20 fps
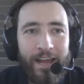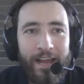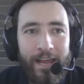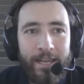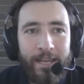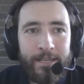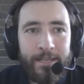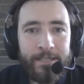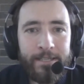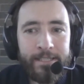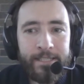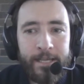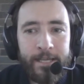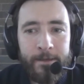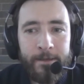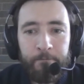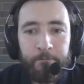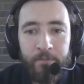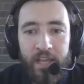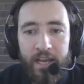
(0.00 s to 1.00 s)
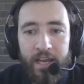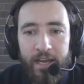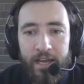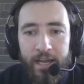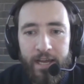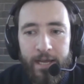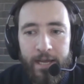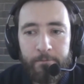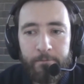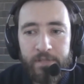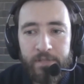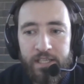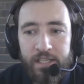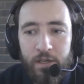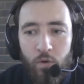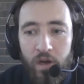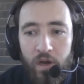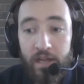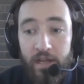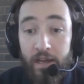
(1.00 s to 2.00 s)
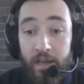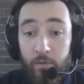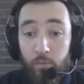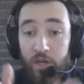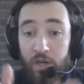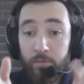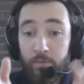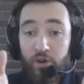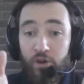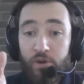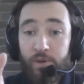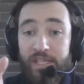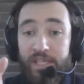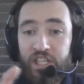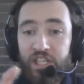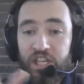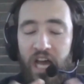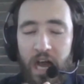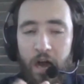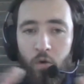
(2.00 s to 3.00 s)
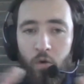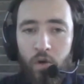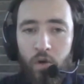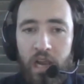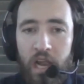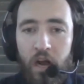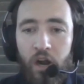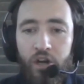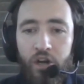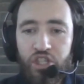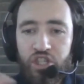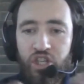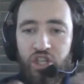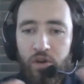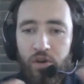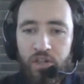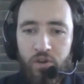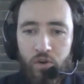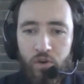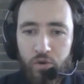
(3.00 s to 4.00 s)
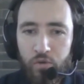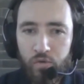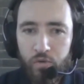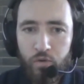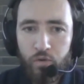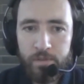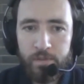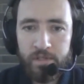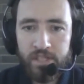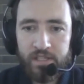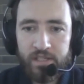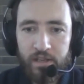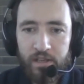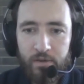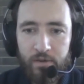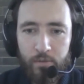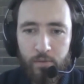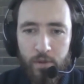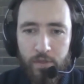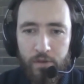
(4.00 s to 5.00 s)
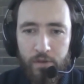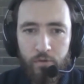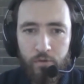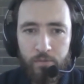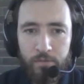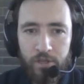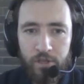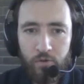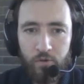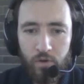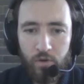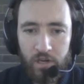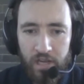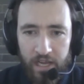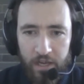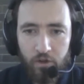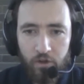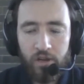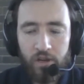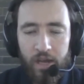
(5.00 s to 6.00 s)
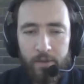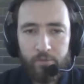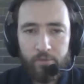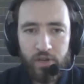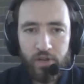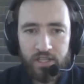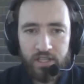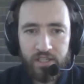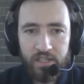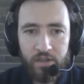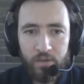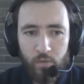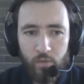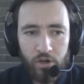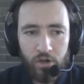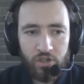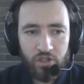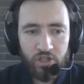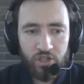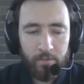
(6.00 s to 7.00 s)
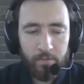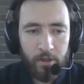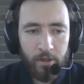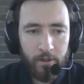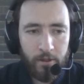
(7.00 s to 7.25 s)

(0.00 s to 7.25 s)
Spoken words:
And so one more question: how large are your groups with whom you like collaborate in a workshop?